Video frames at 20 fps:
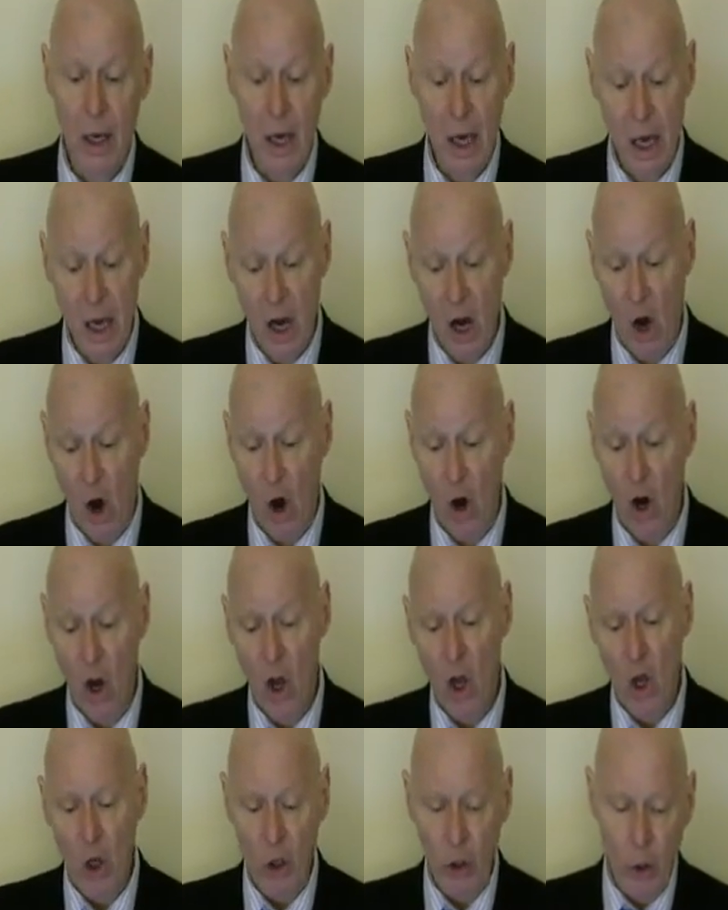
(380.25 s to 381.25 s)
Here,
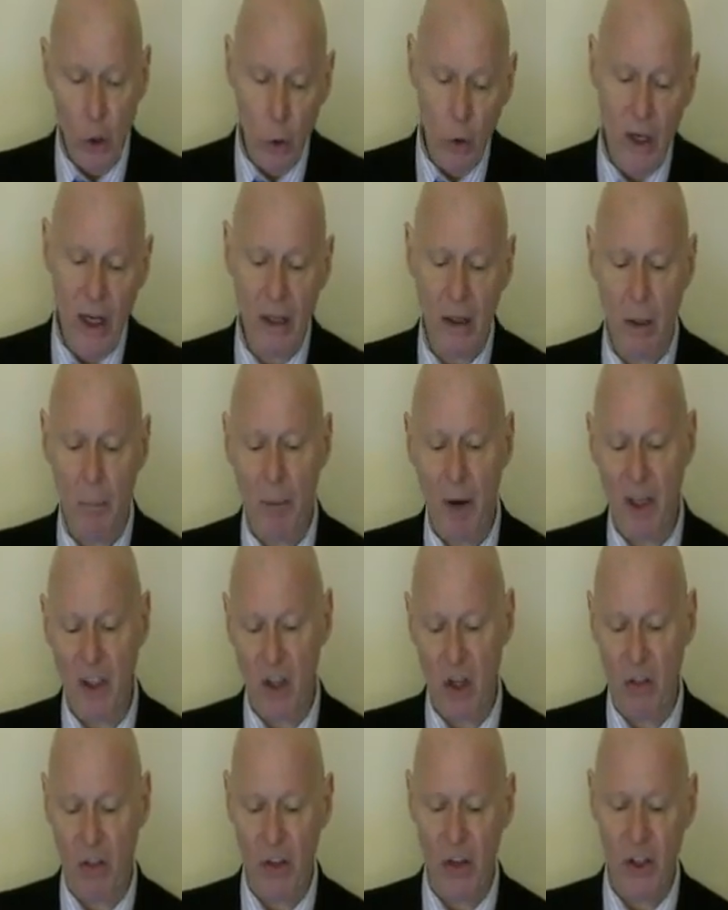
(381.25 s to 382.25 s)
you did the
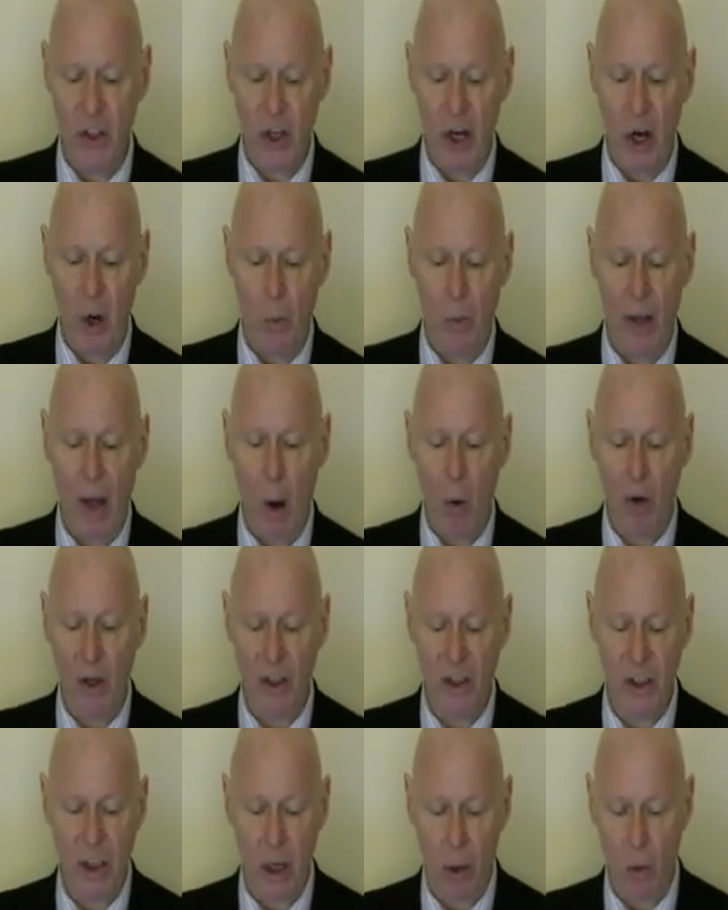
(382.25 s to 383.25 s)
budget this year without
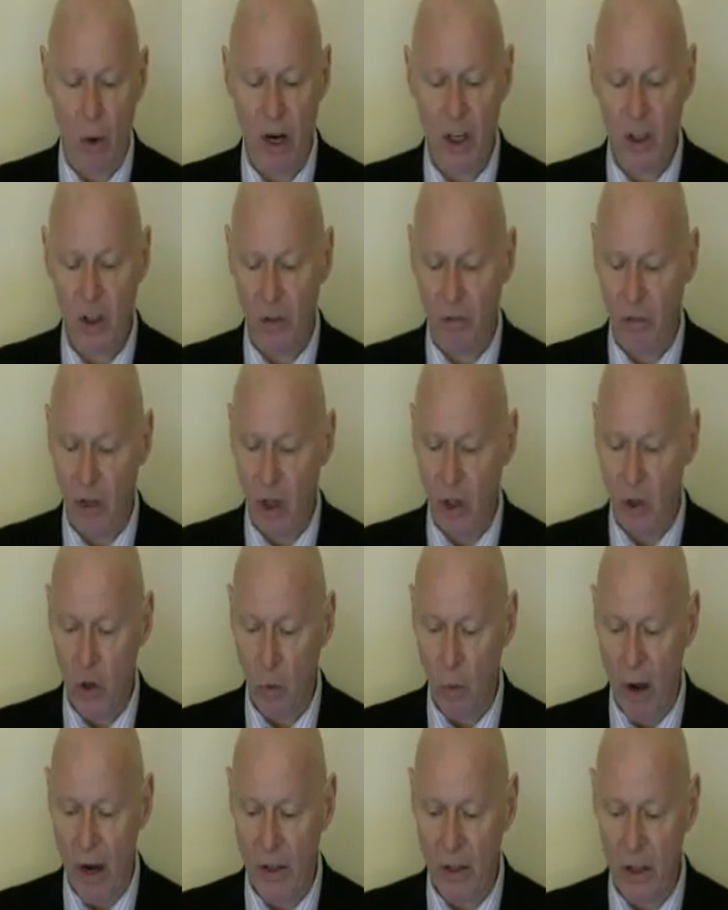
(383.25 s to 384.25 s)
consideration of
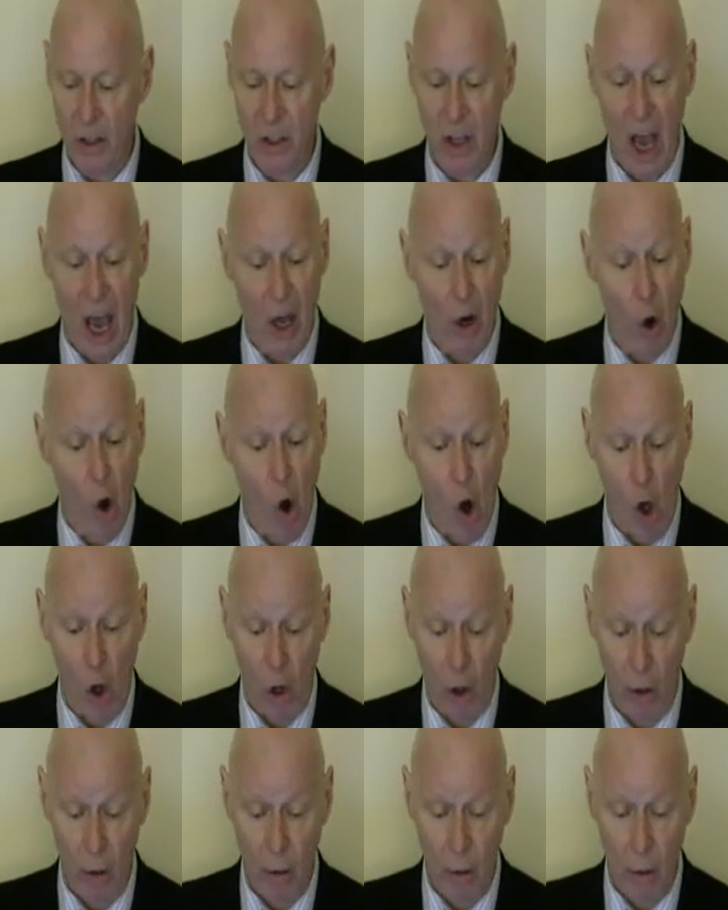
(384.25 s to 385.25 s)
teacher raises at
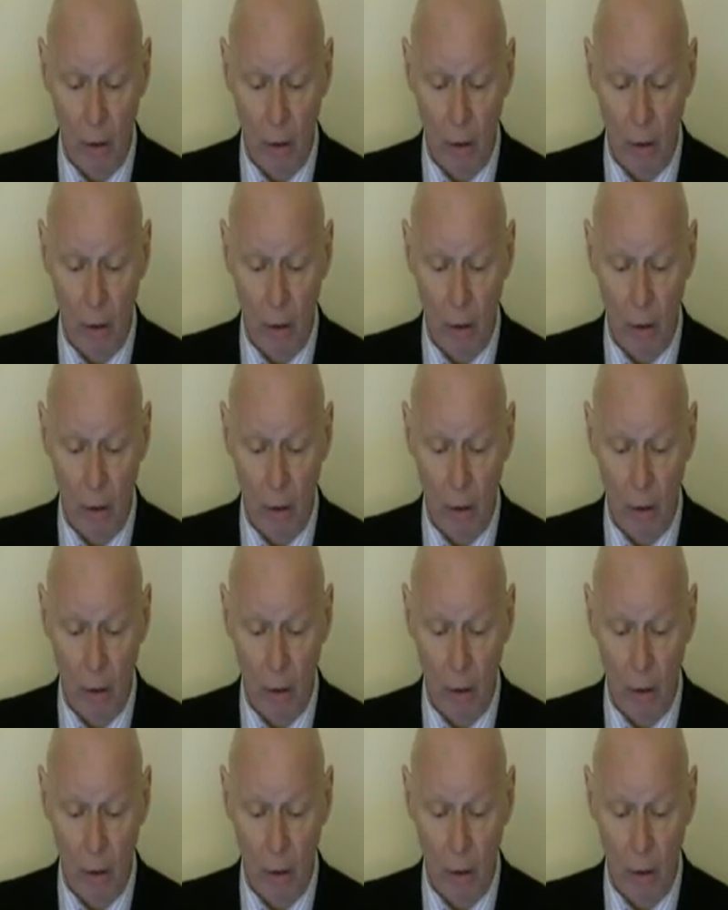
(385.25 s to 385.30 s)
all.